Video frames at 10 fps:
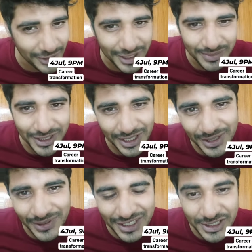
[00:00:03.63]
Let me tell
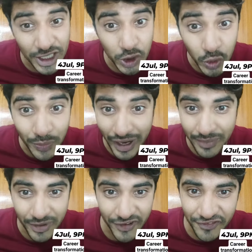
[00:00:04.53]
you guys, there are two
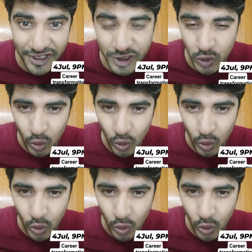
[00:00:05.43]
primary ways.